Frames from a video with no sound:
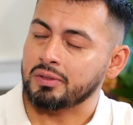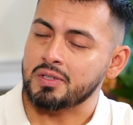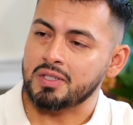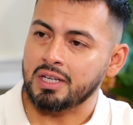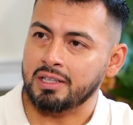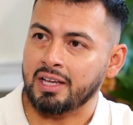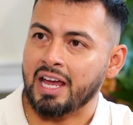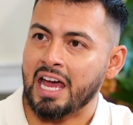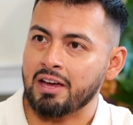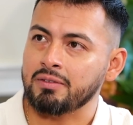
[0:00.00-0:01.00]
the city that
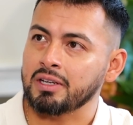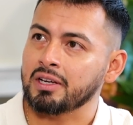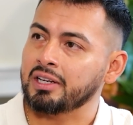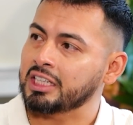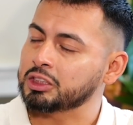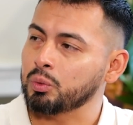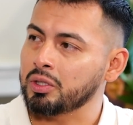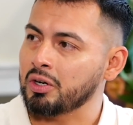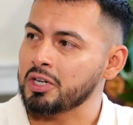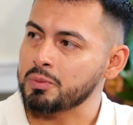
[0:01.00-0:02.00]
have a connection
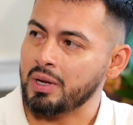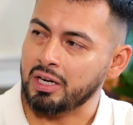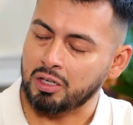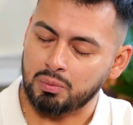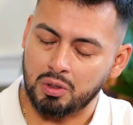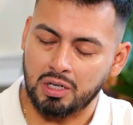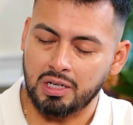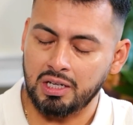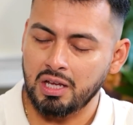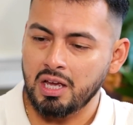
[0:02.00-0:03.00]
with our Hispanic
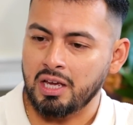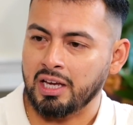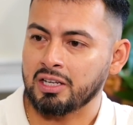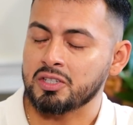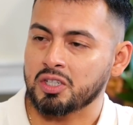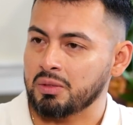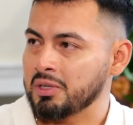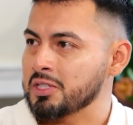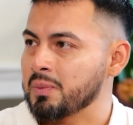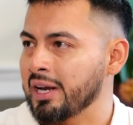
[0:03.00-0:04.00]
community, and it's going to be
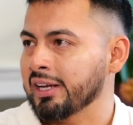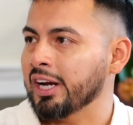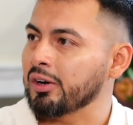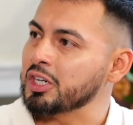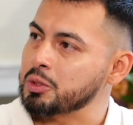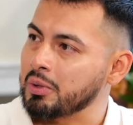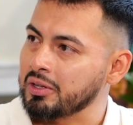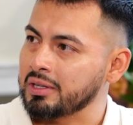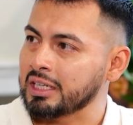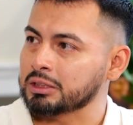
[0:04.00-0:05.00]
Hispanic Heritage
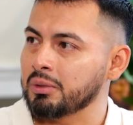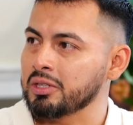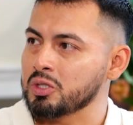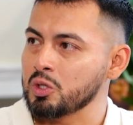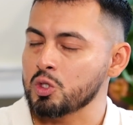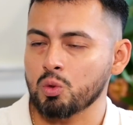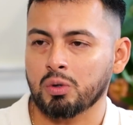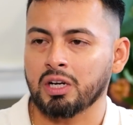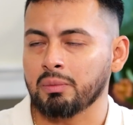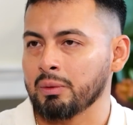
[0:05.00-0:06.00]
Month next month too. So
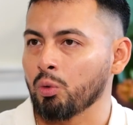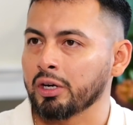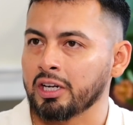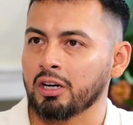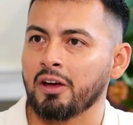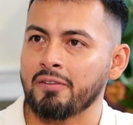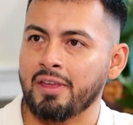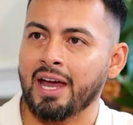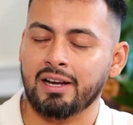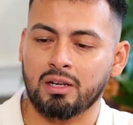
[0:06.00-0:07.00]
we're going to be working off
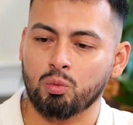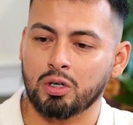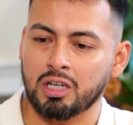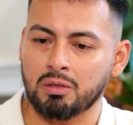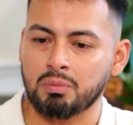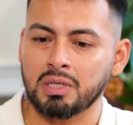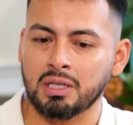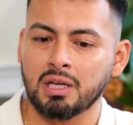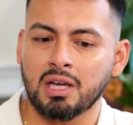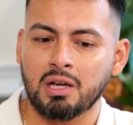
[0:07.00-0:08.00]
that, and we're going to
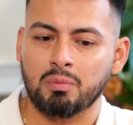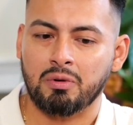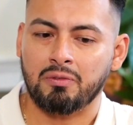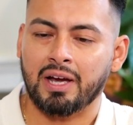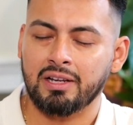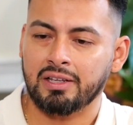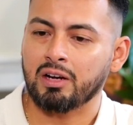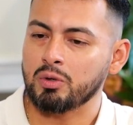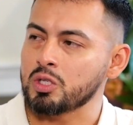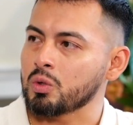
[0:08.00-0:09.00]
be providing
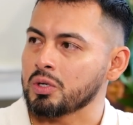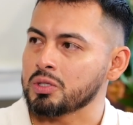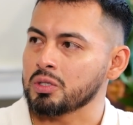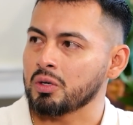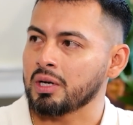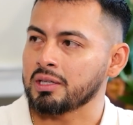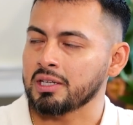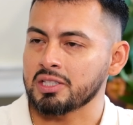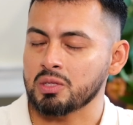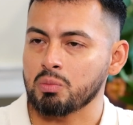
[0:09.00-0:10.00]
that resource. I
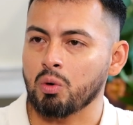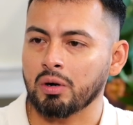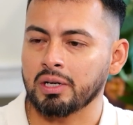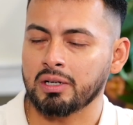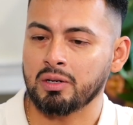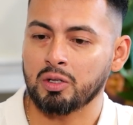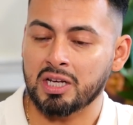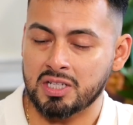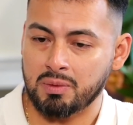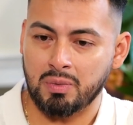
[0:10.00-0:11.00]
think it's important,
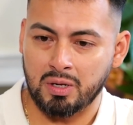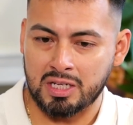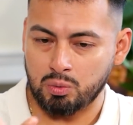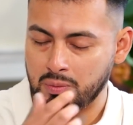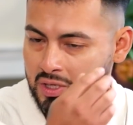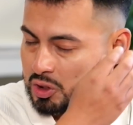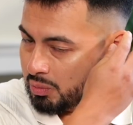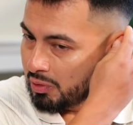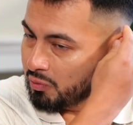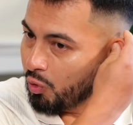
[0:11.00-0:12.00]
as we
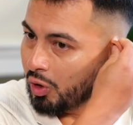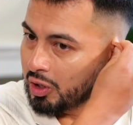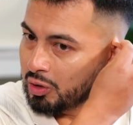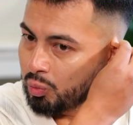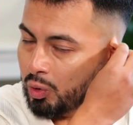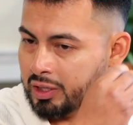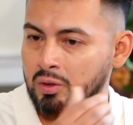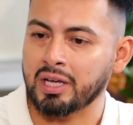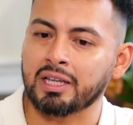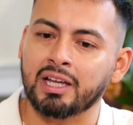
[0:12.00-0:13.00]
mentioned before,
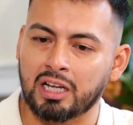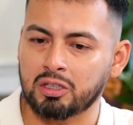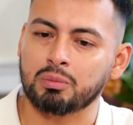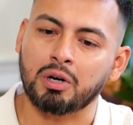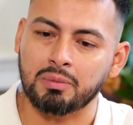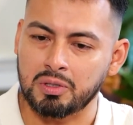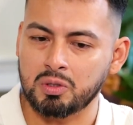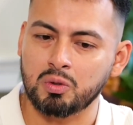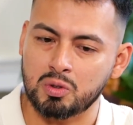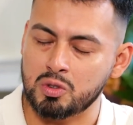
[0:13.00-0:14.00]
what can the health department
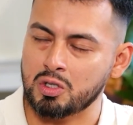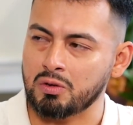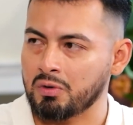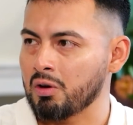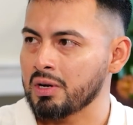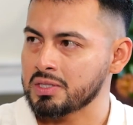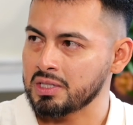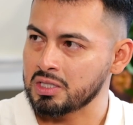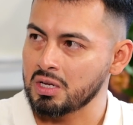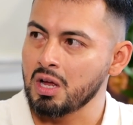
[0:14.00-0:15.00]
do to serve our
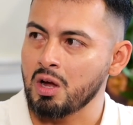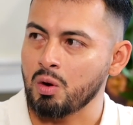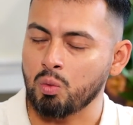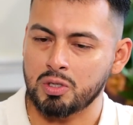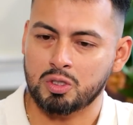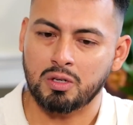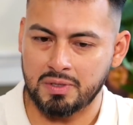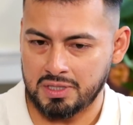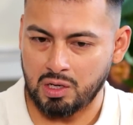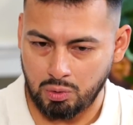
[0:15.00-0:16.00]
residents? What
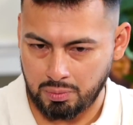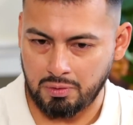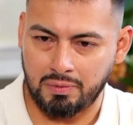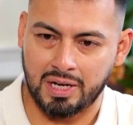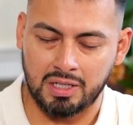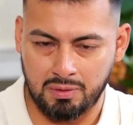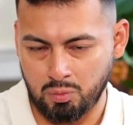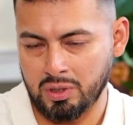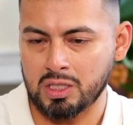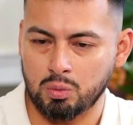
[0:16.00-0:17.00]
service can we provide? And
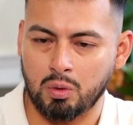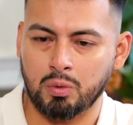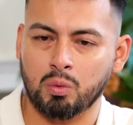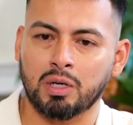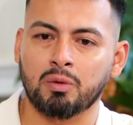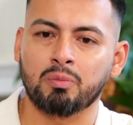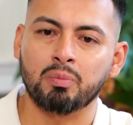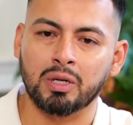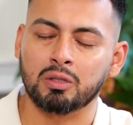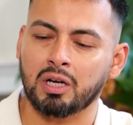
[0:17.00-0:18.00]
that's what we want to
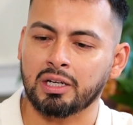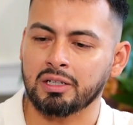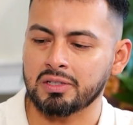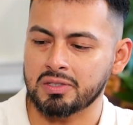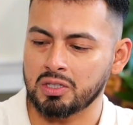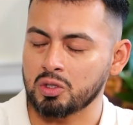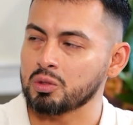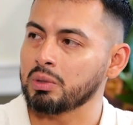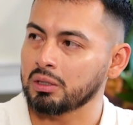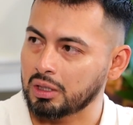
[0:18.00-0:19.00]
build on and continue
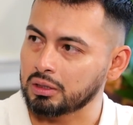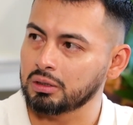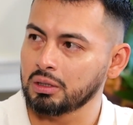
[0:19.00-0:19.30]
to build on.